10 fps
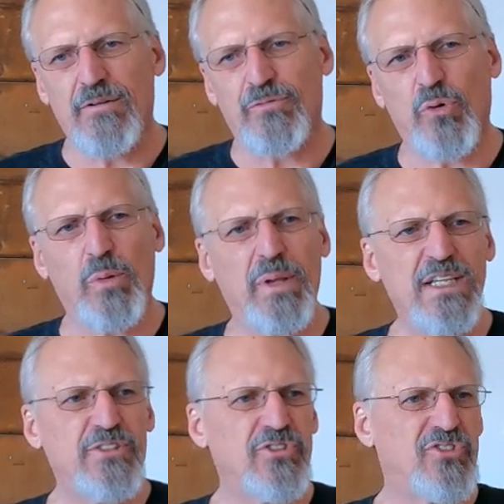
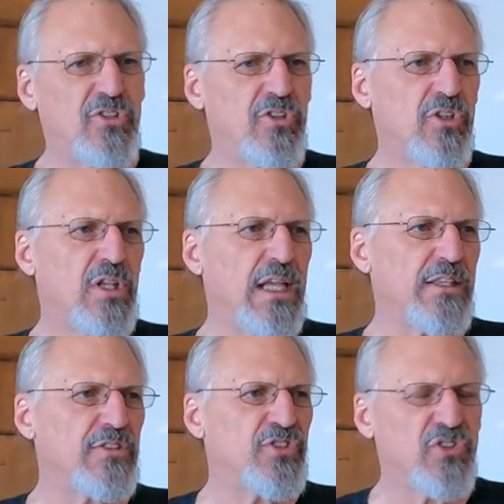formations that look
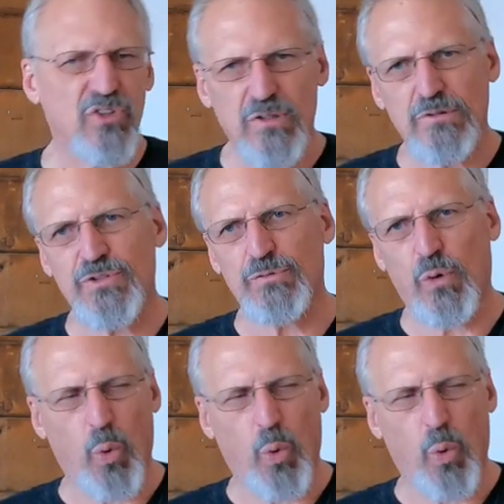like the skulls of